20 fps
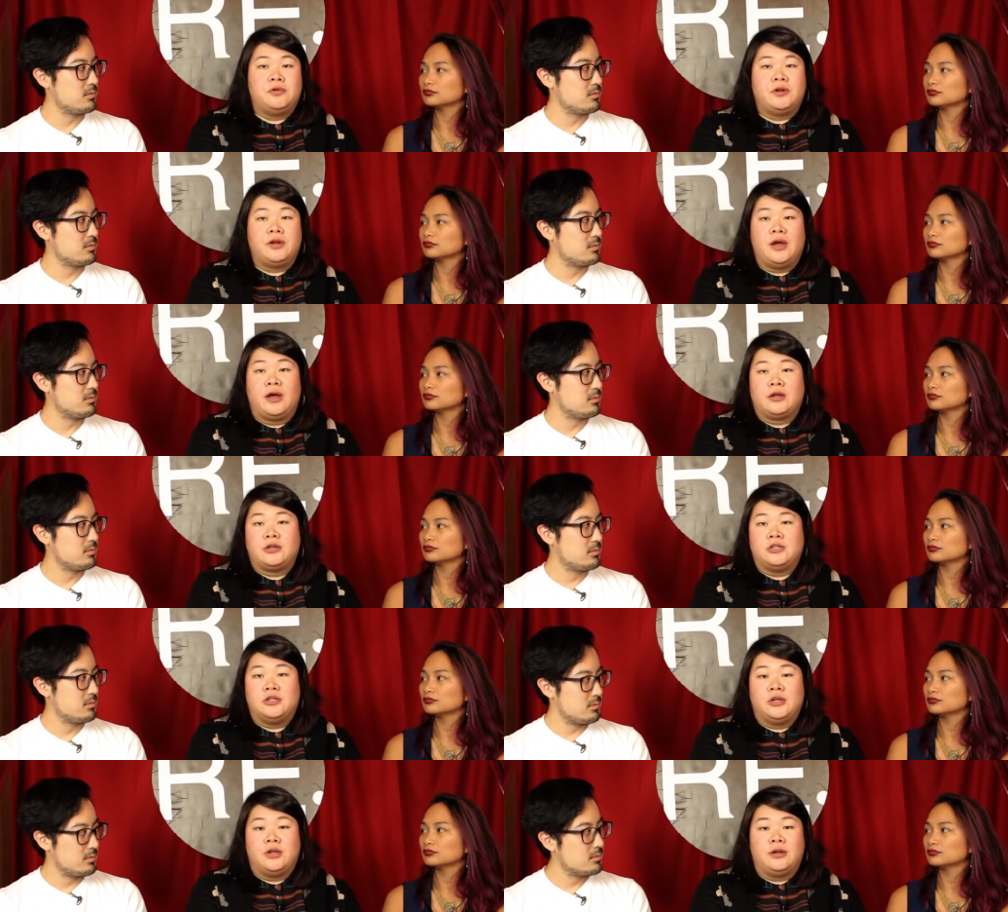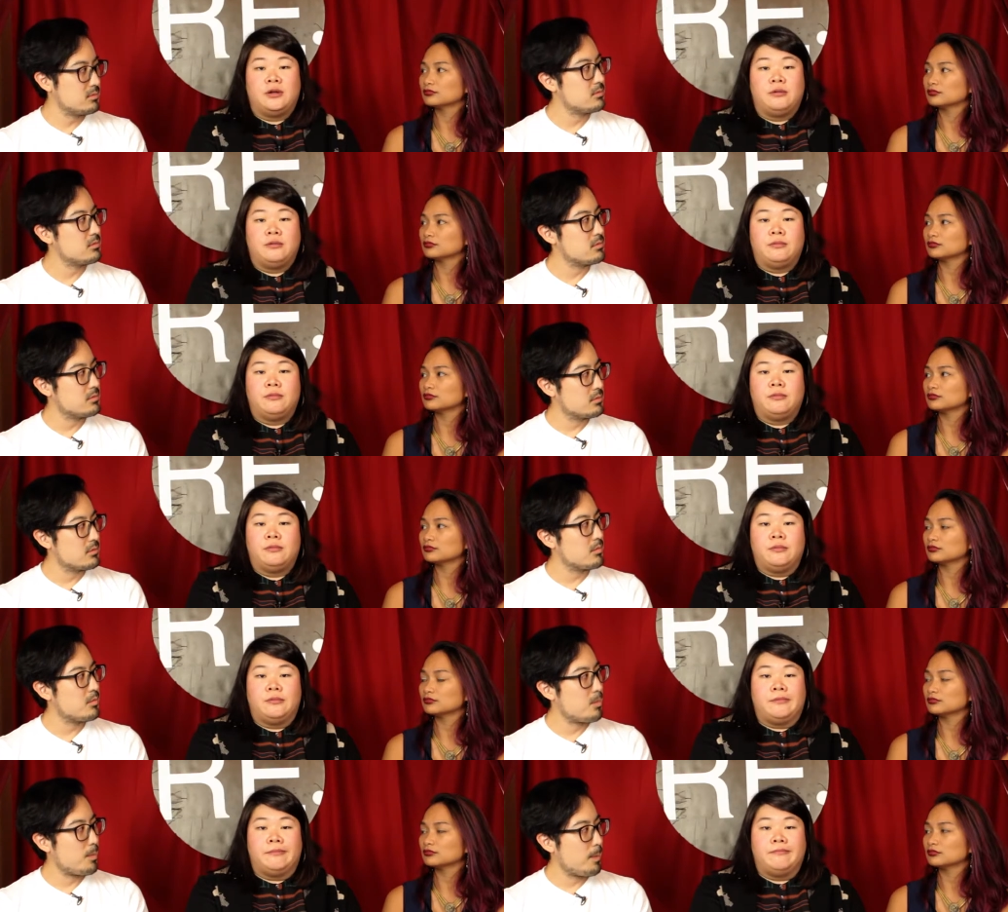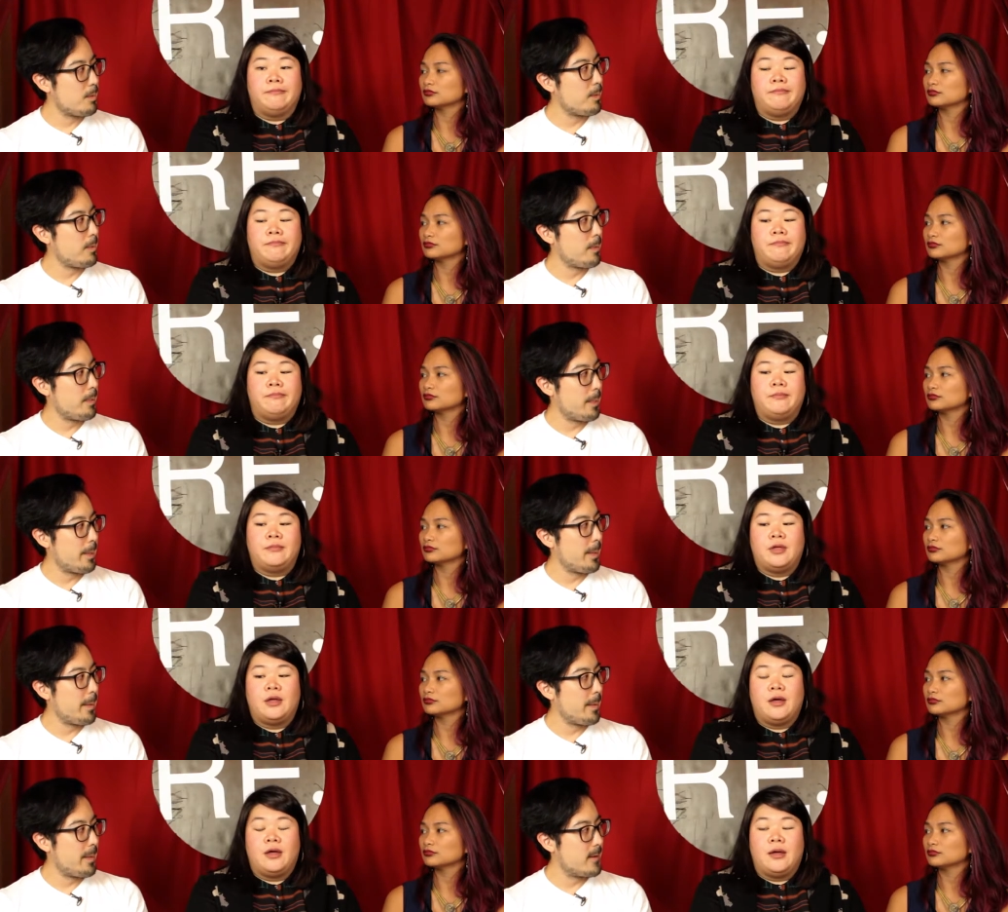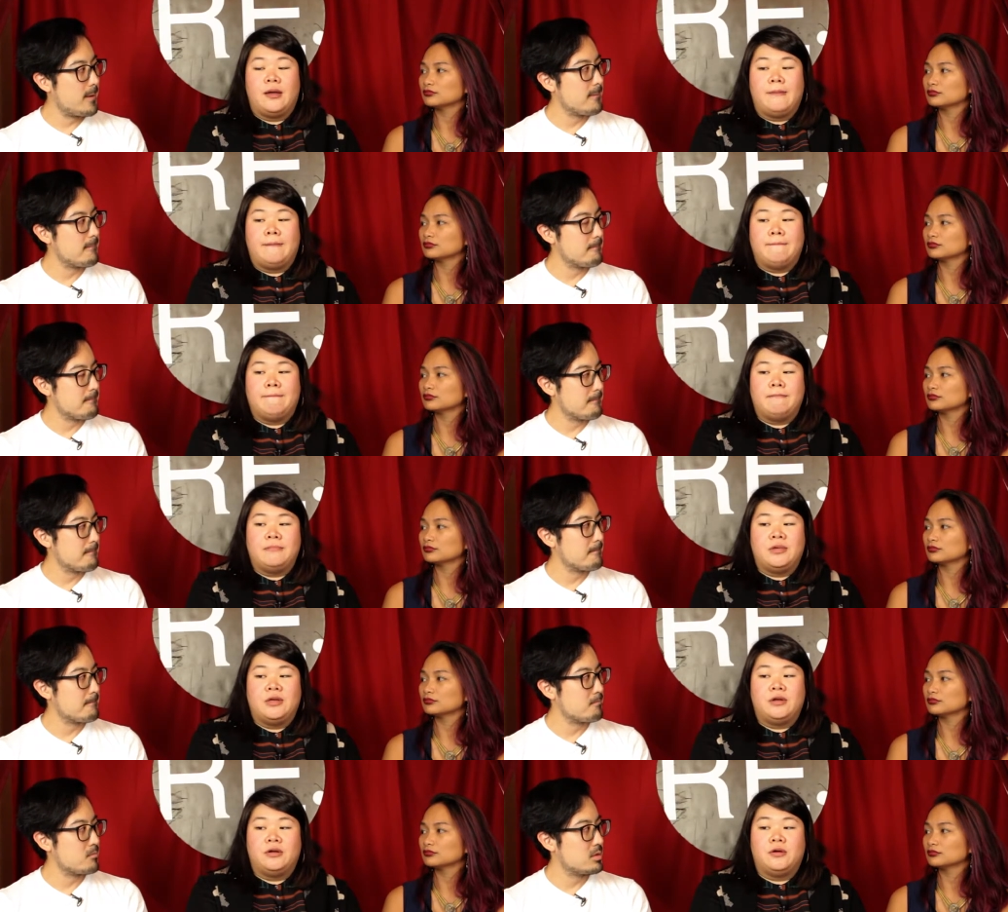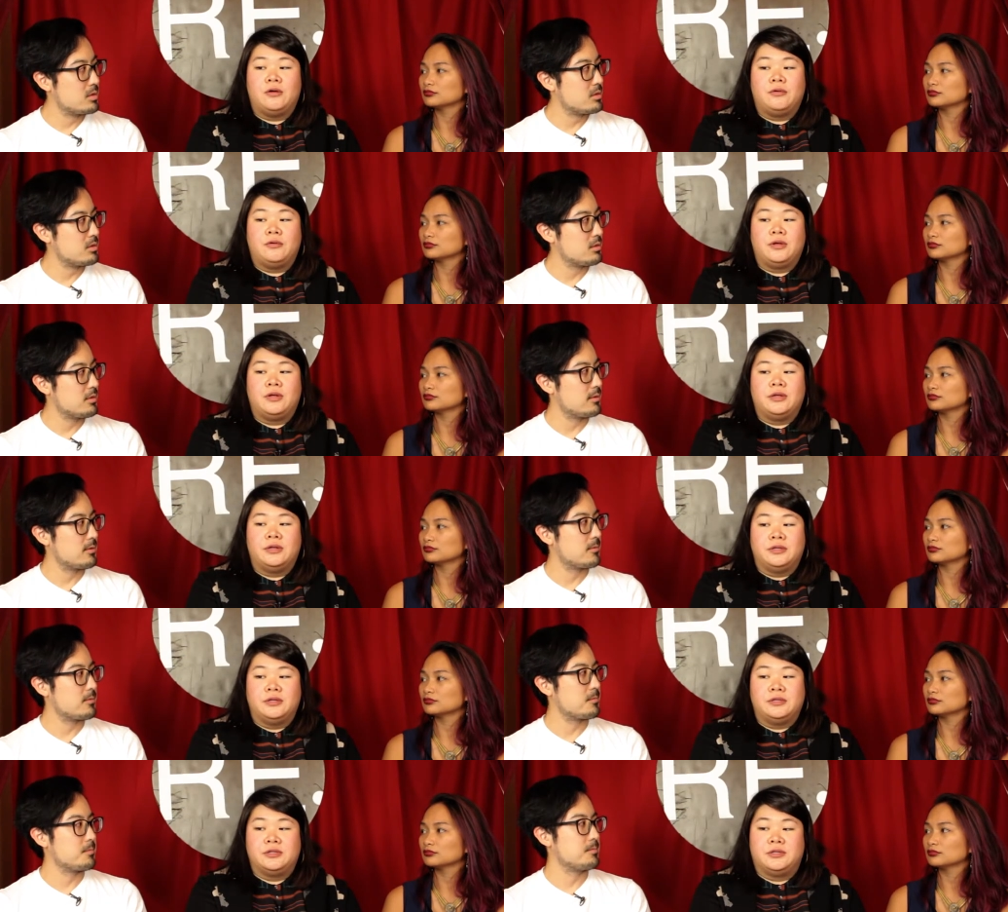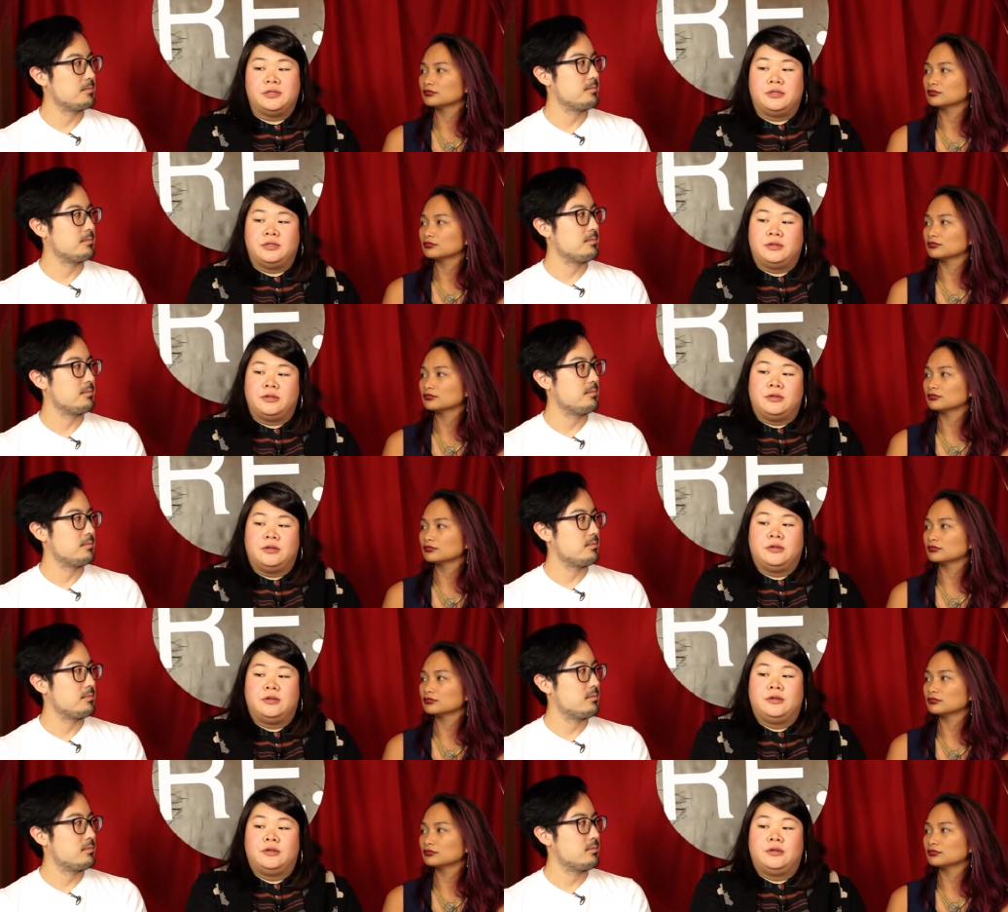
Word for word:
Speaker 1: production, um, you know, his